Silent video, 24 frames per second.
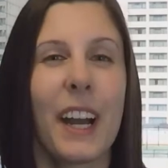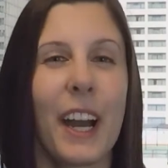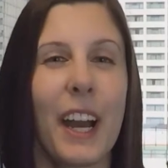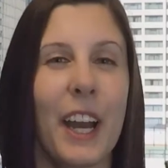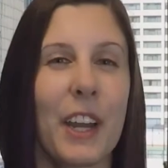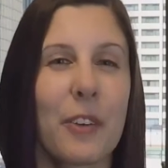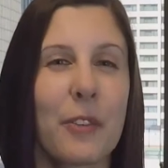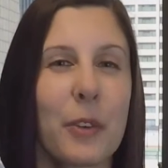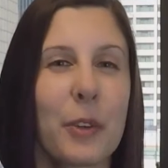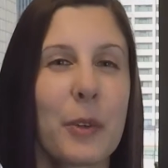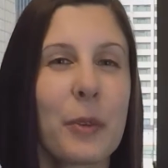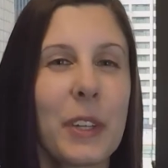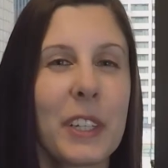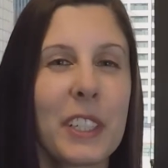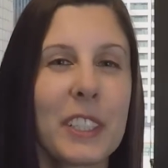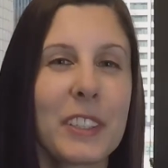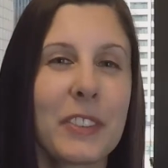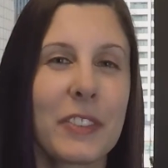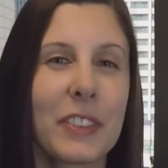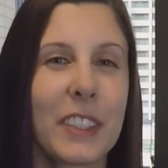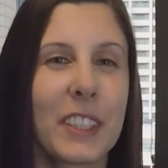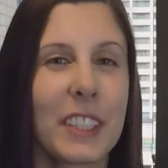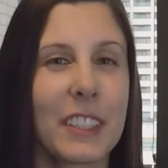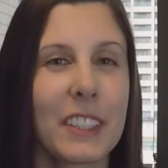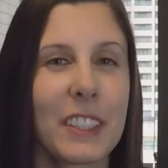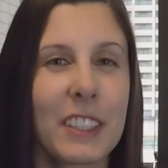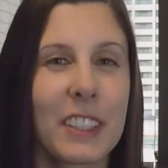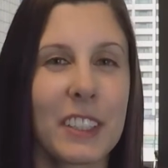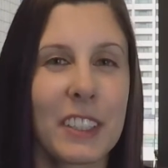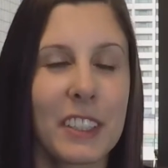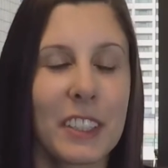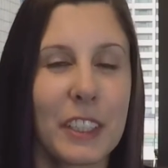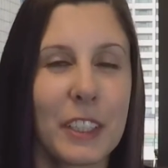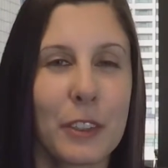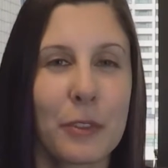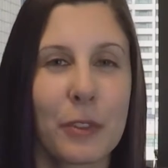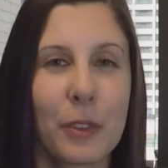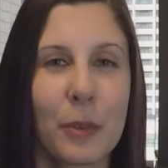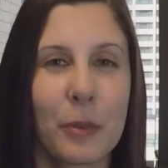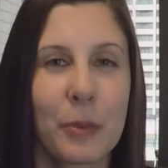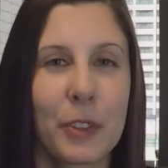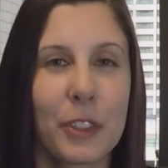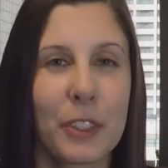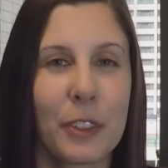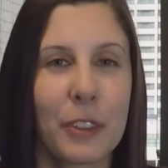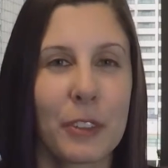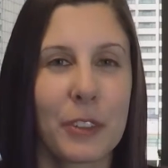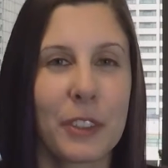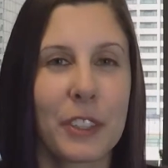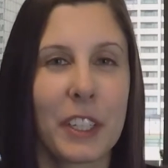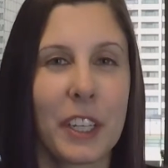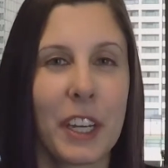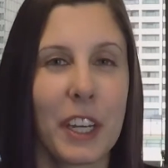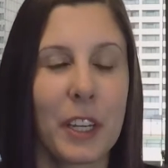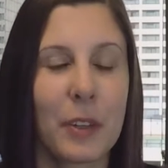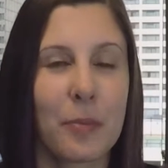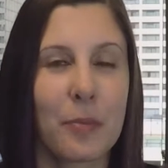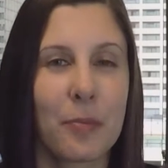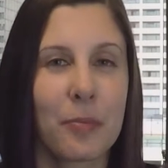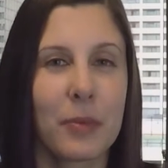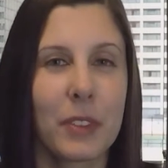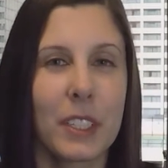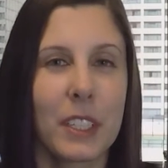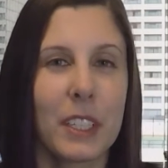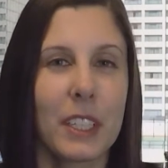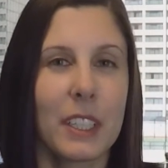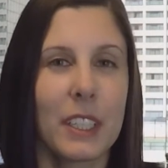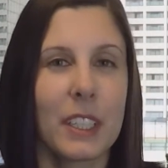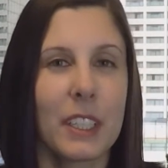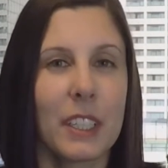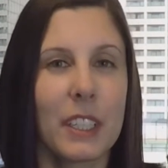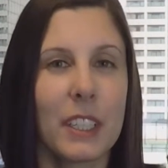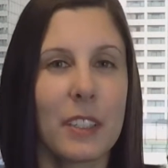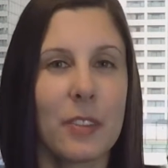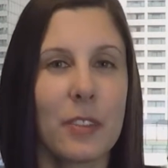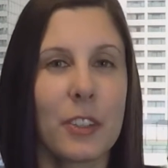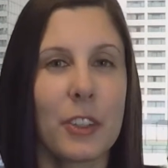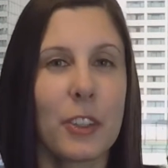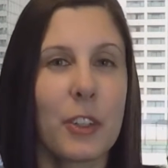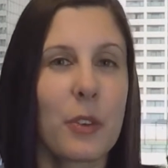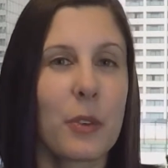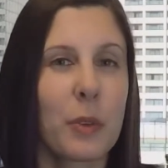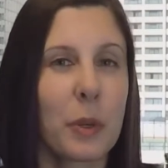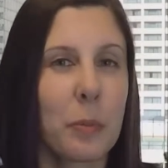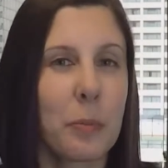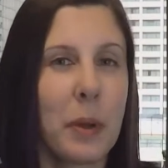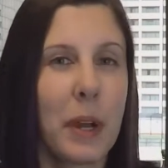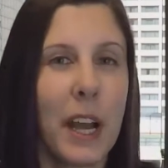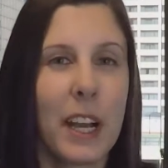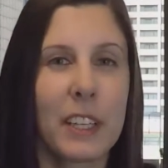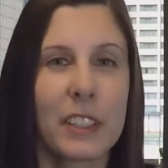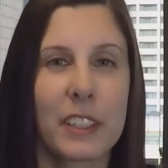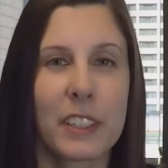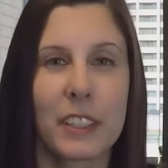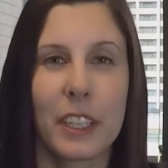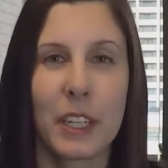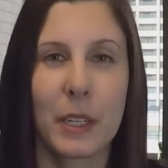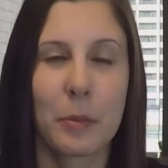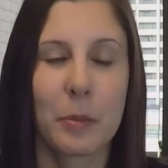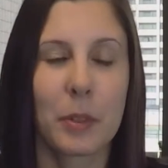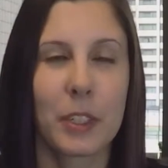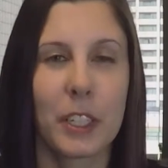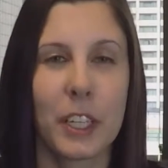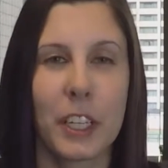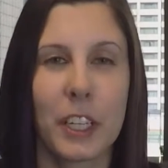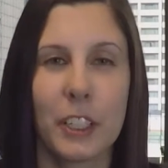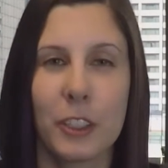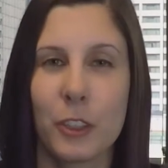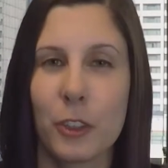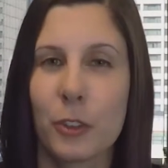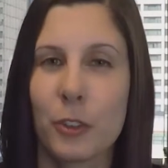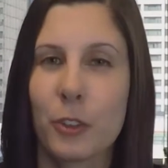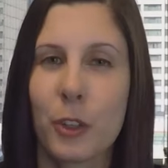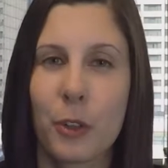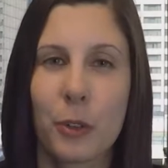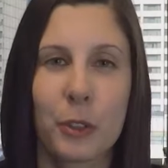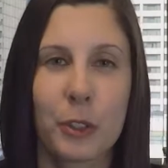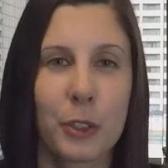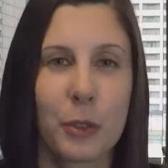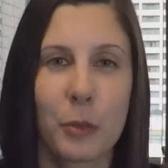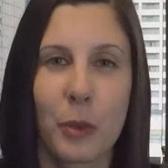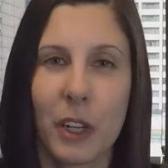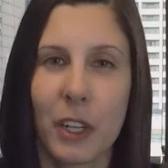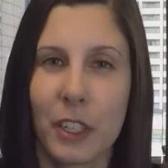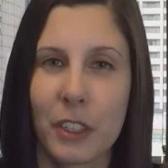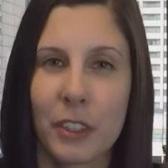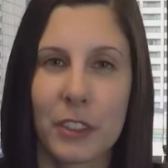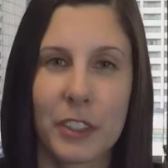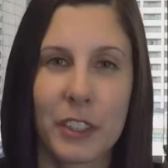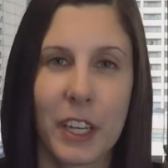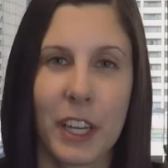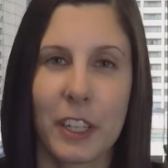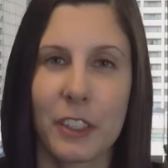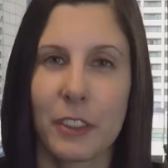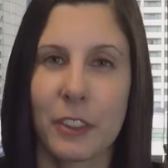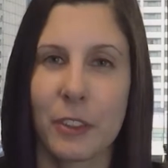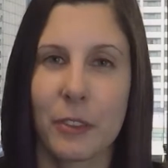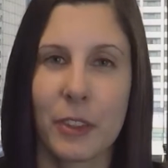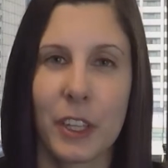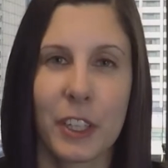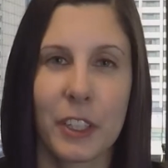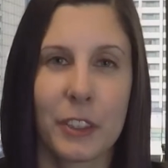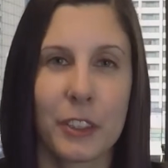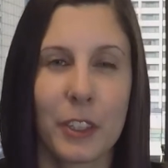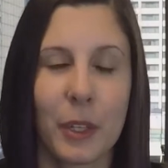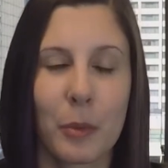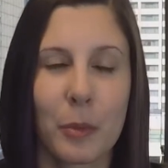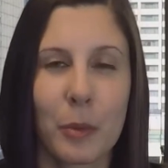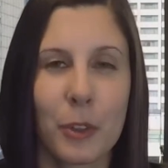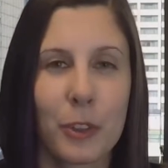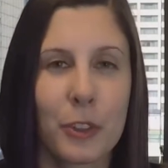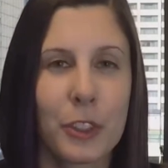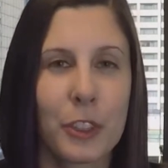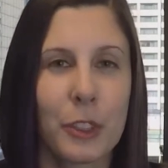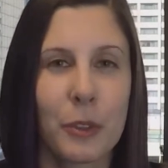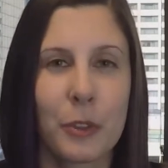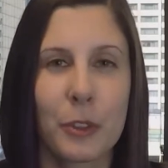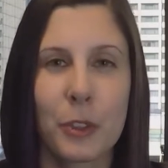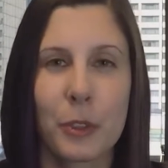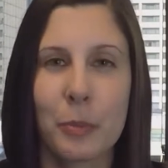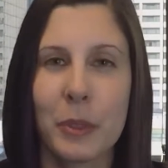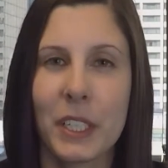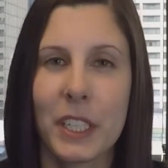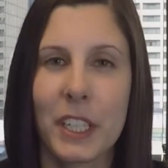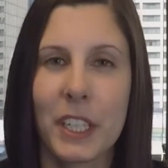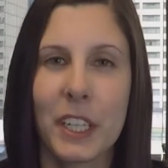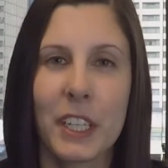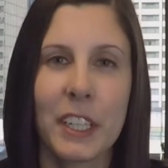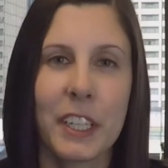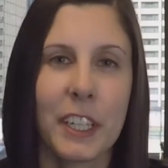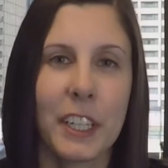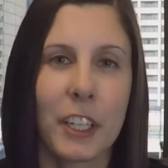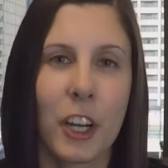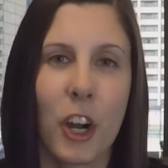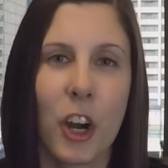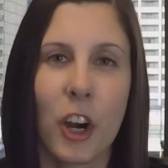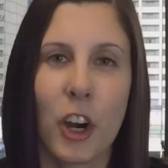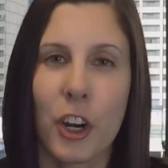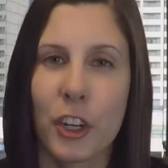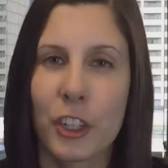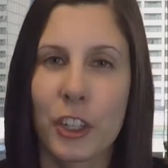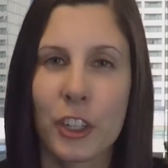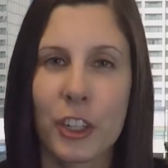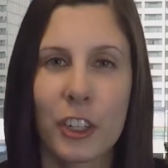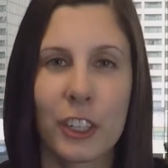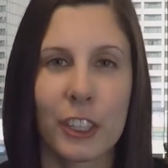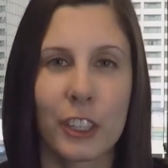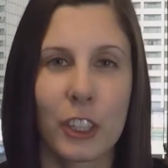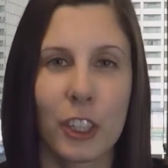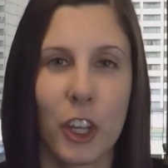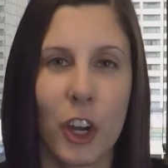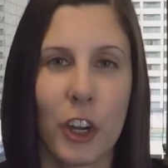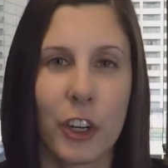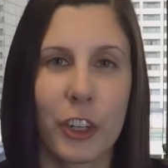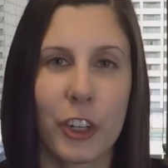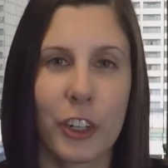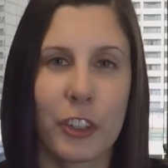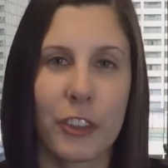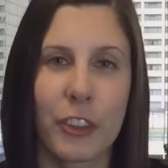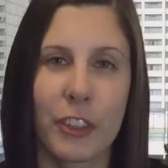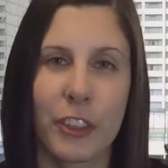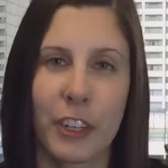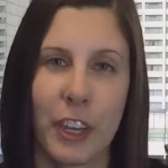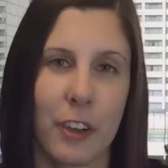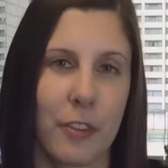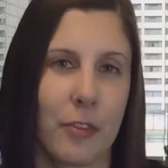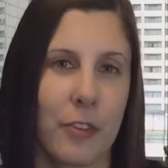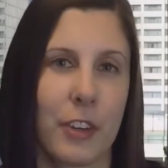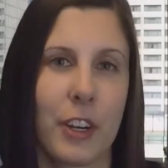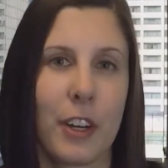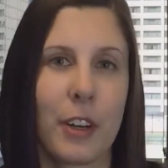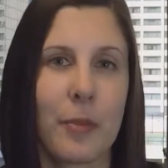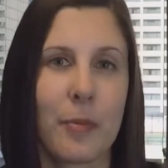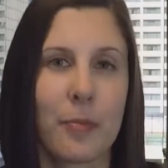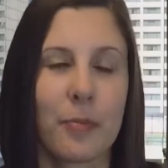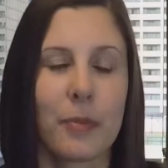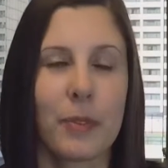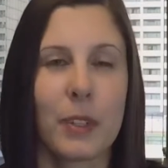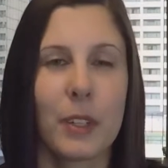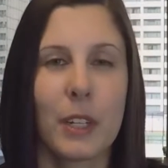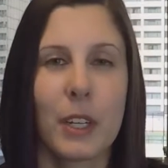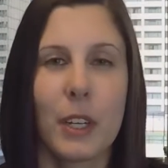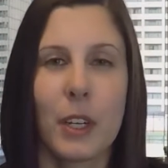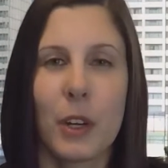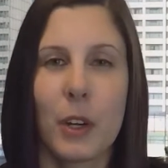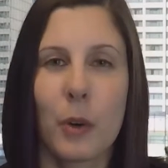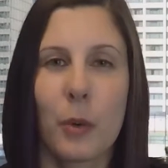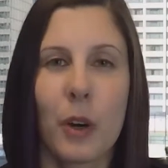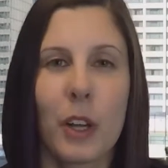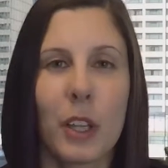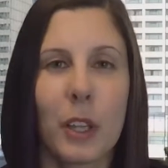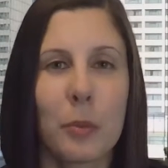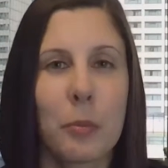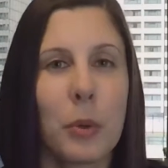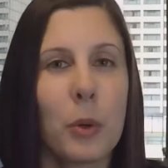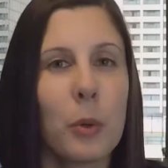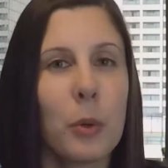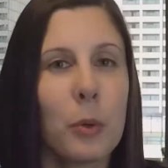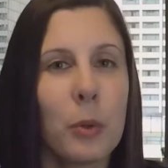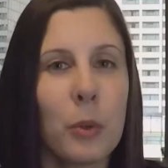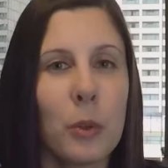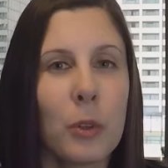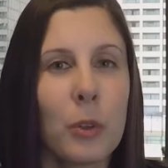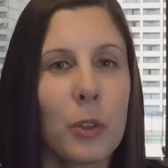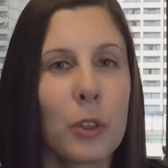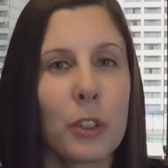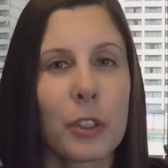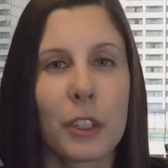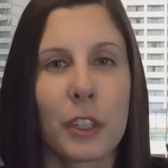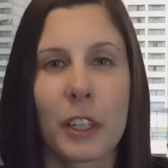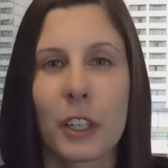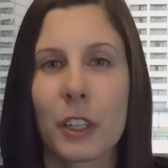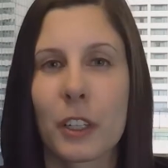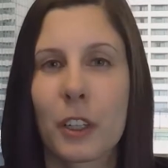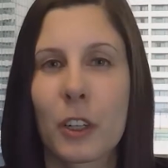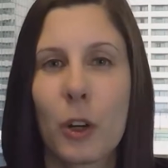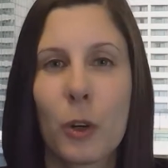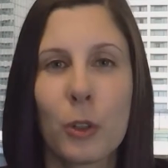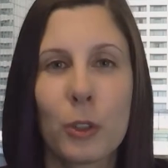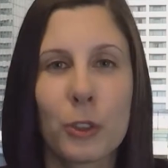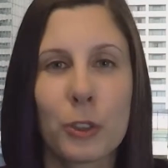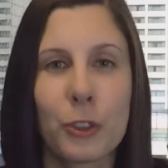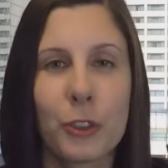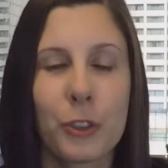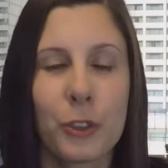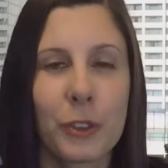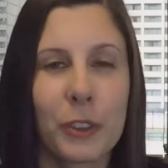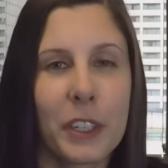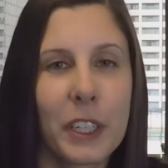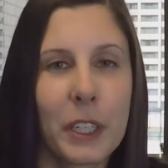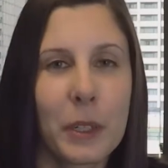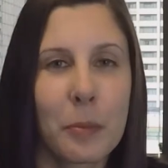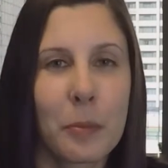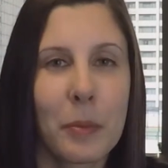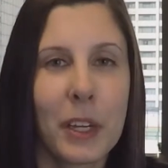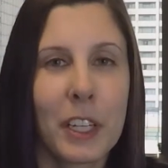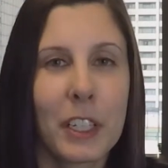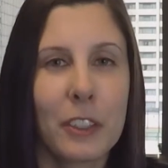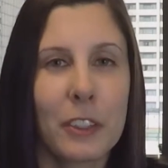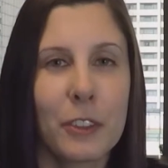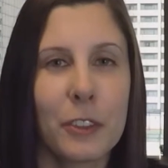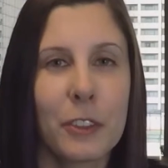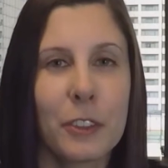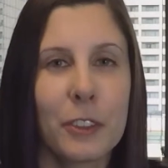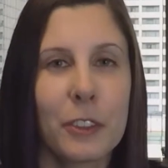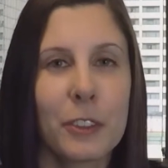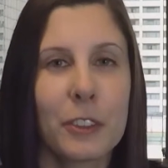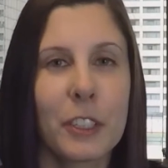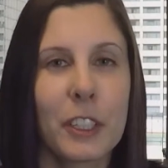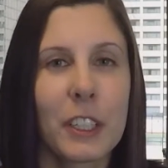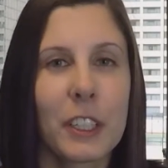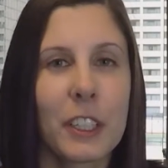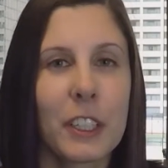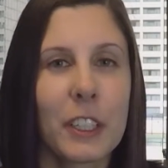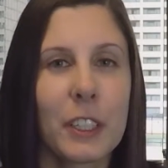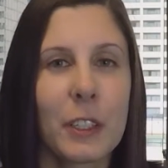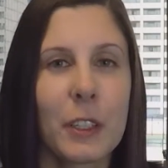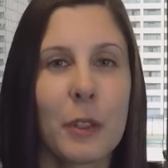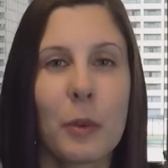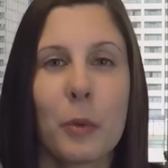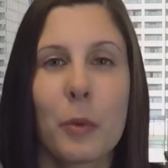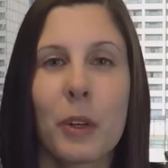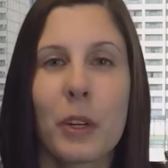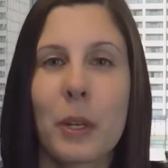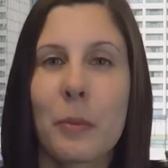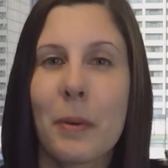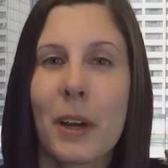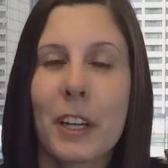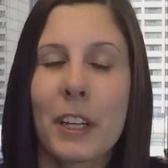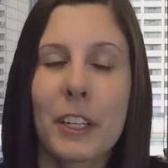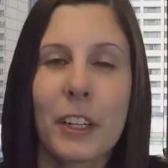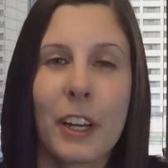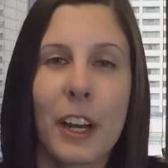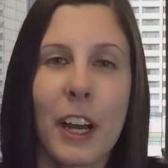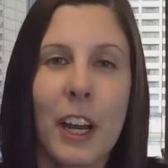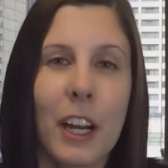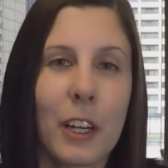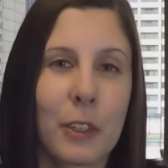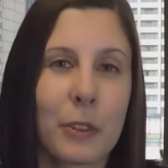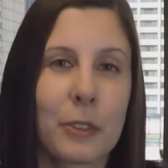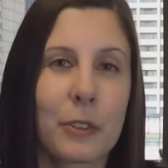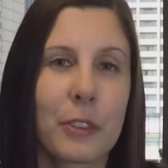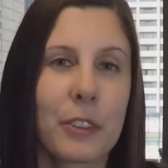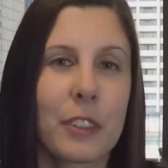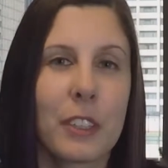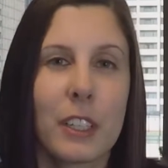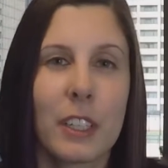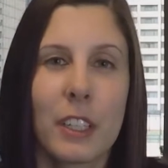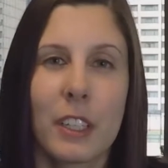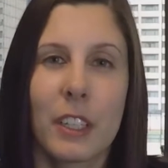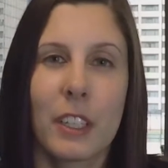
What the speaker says: Hi everyone, this is Lee from Stoneside. Even though we're past Labor Day, you know as well as I do that summer seems to be hitting harder and longer than ever. While a pool or a cold drink might do you good, what about your house?